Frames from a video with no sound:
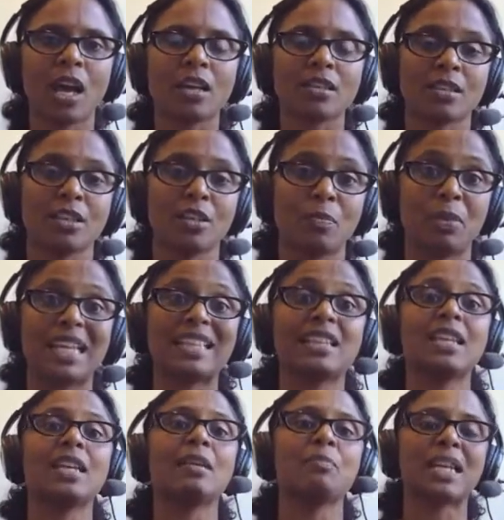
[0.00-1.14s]
uh, you know, building
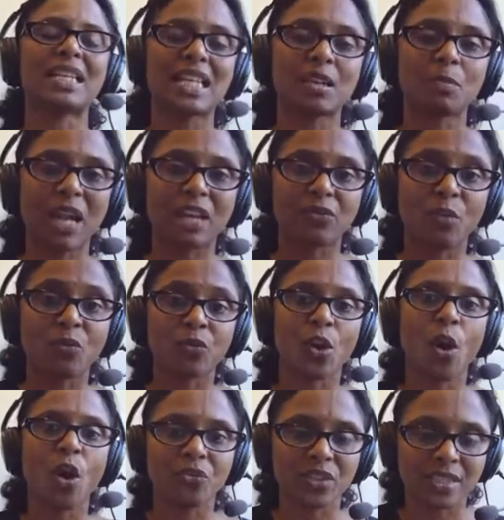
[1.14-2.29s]
the big data platform for
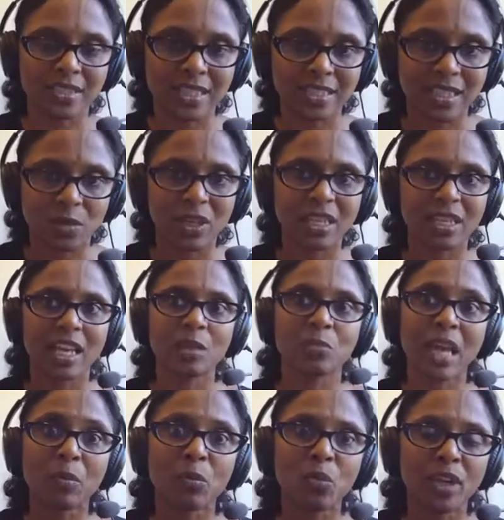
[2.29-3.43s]
Office such that we can help
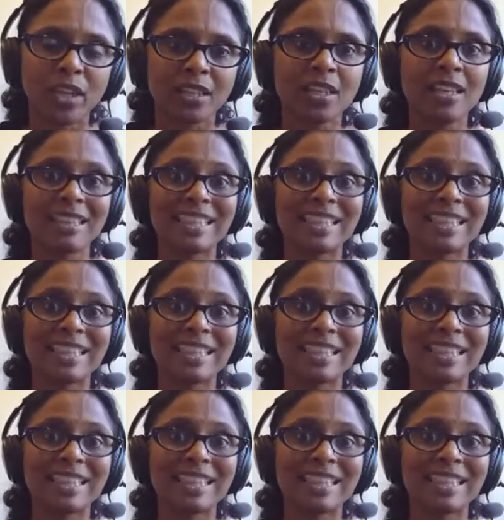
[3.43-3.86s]
them with